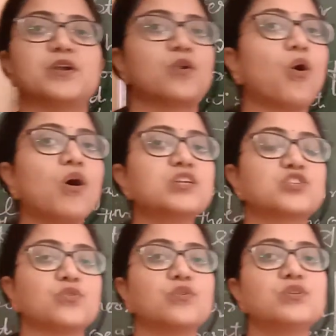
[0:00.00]

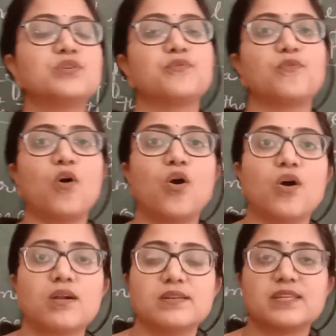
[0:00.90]
not good
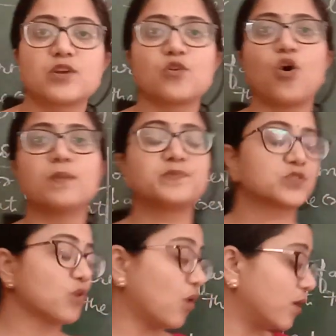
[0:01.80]
for the crops
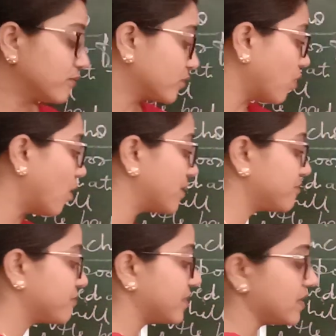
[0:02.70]
of
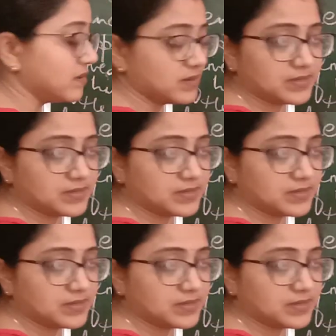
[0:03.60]
cornfield.